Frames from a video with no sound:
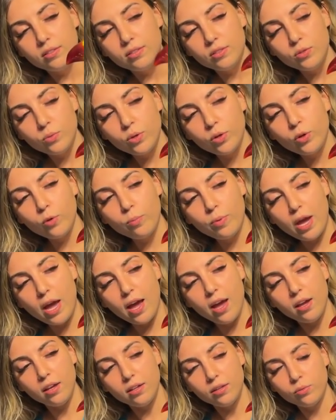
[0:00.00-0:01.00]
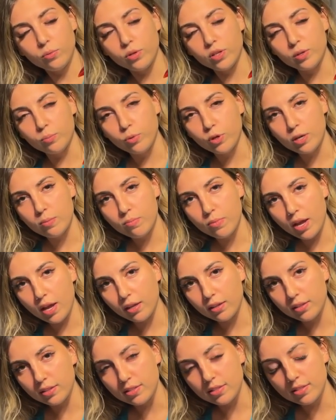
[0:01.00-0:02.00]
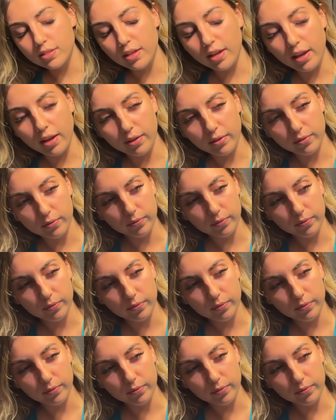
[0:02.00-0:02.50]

You wanna go back? We're gonna put him back, let's see.